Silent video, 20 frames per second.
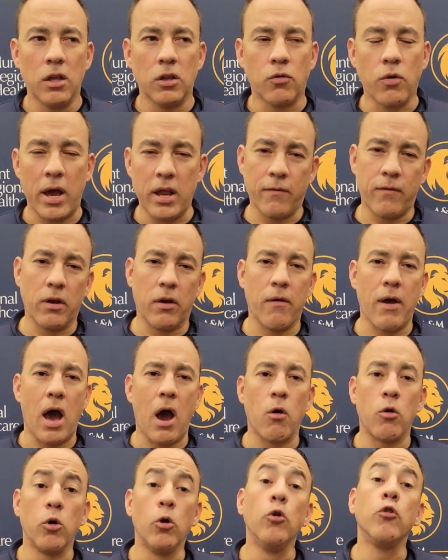trying to figure
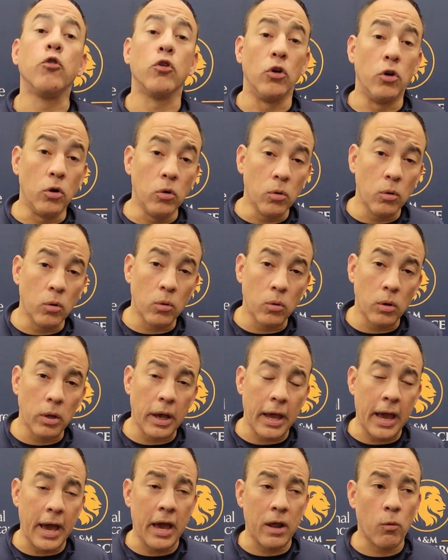out who's who
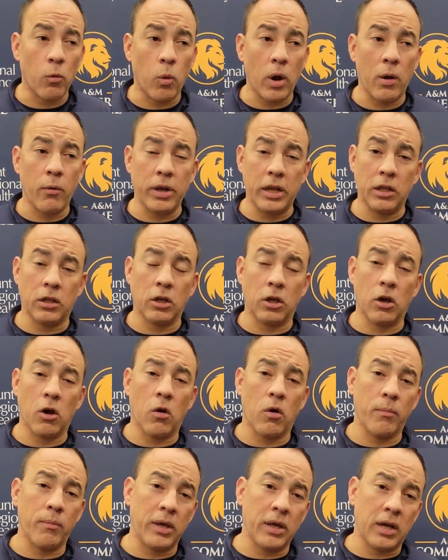and where we need to
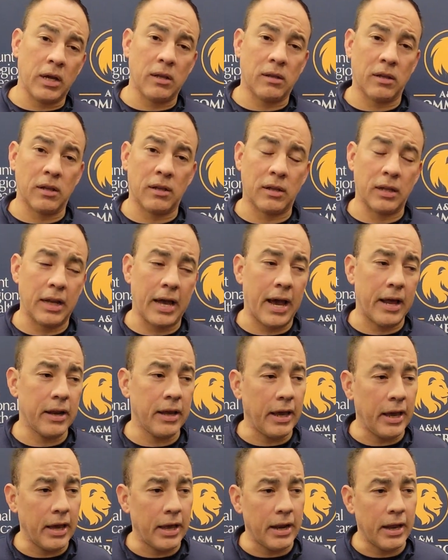go and be consistent at.
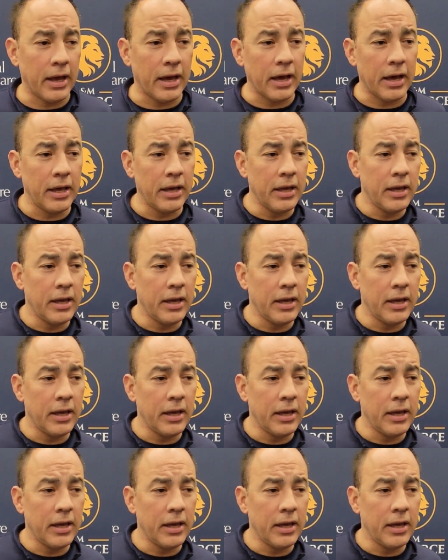And uh,